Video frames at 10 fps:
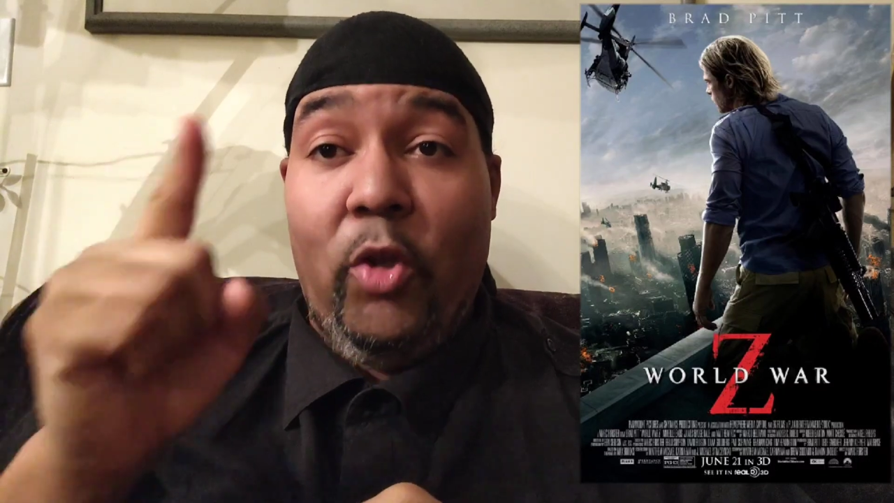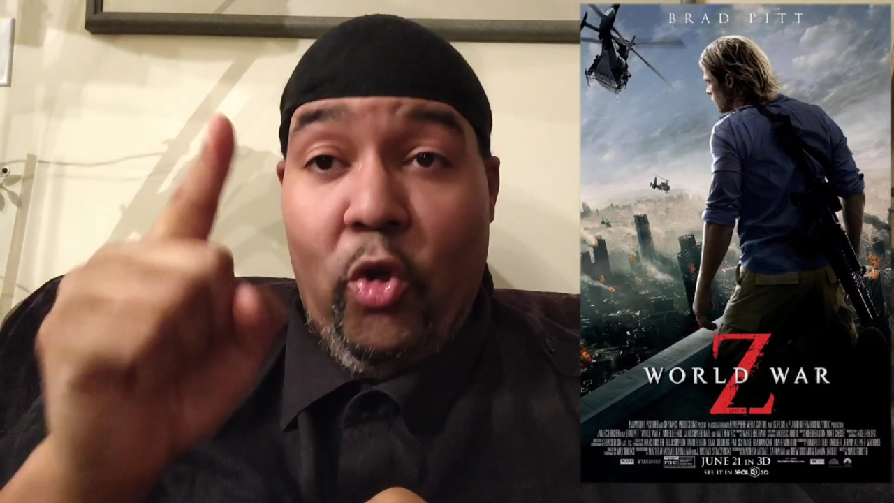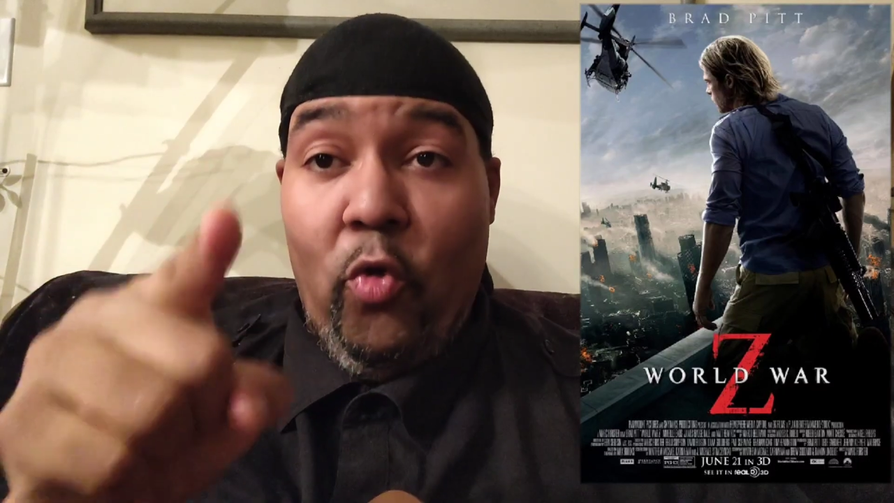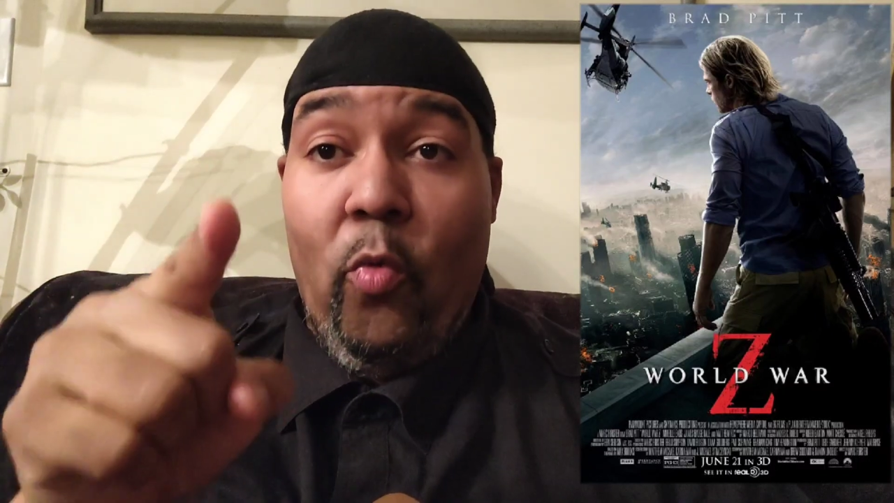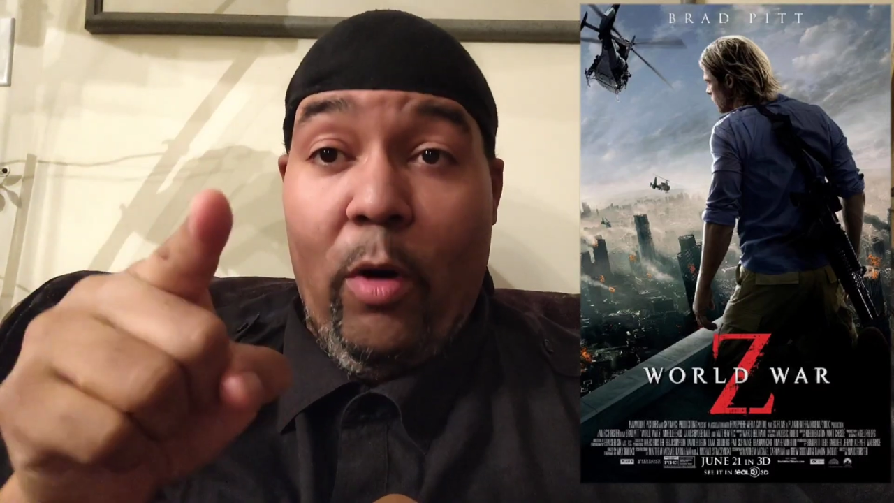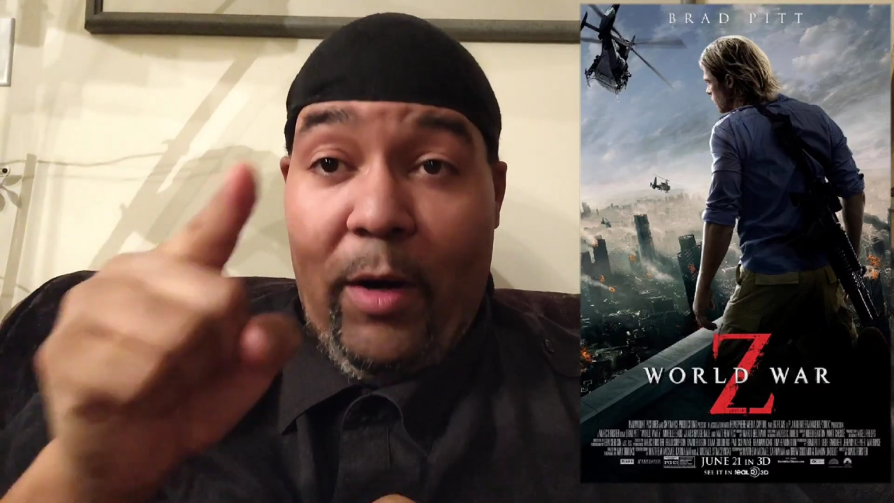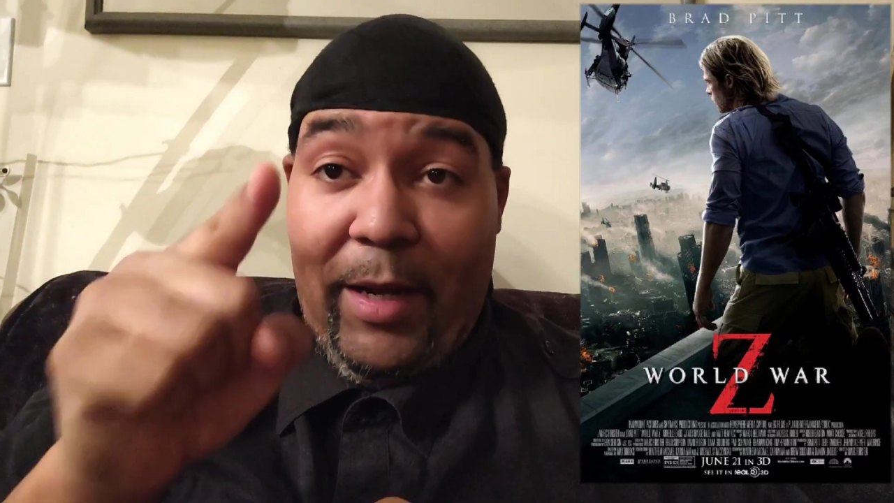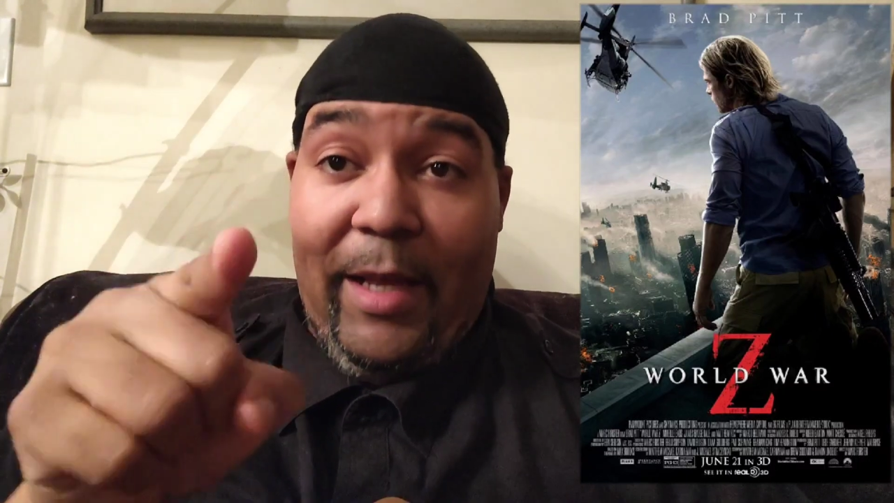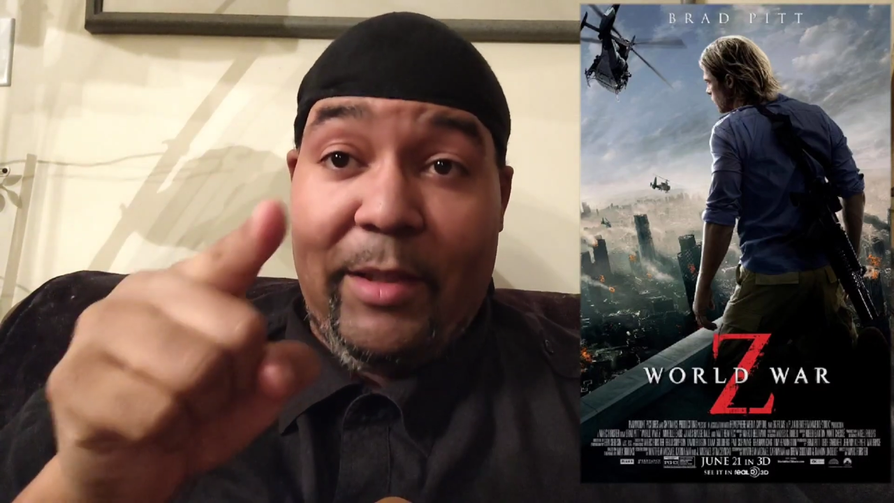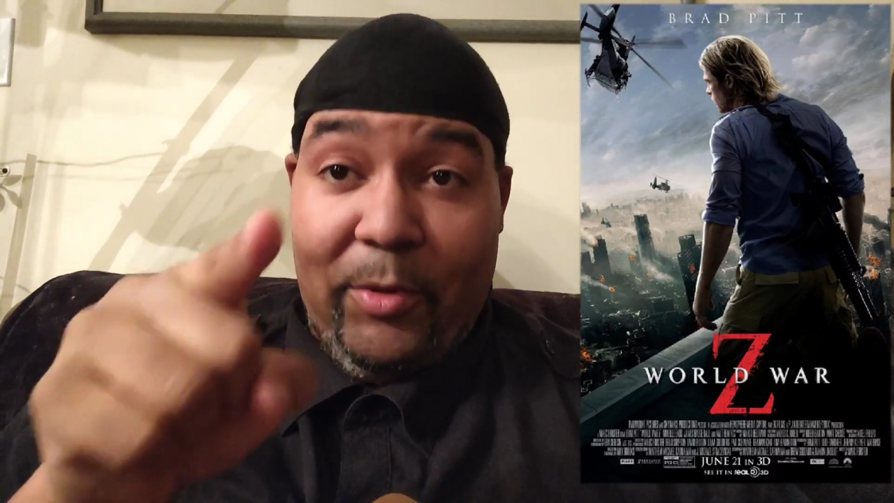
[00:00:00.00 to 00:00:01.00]
You were an
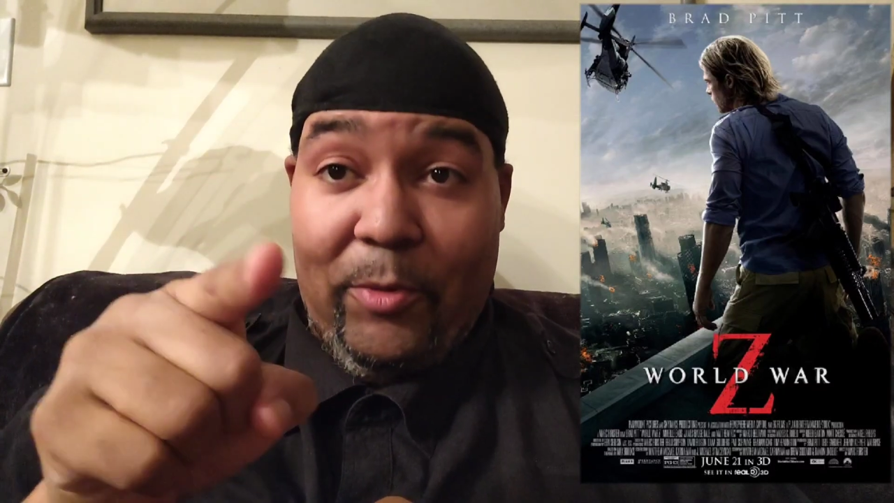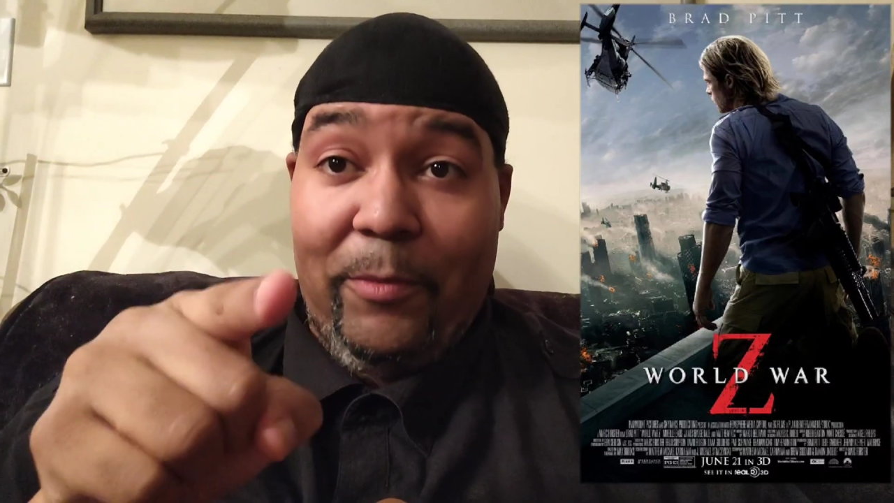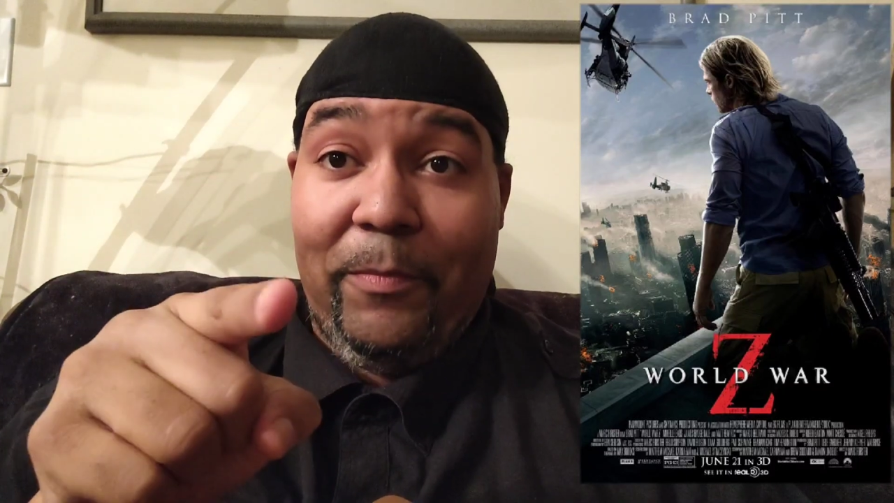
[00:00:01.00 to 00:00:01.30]
asshole.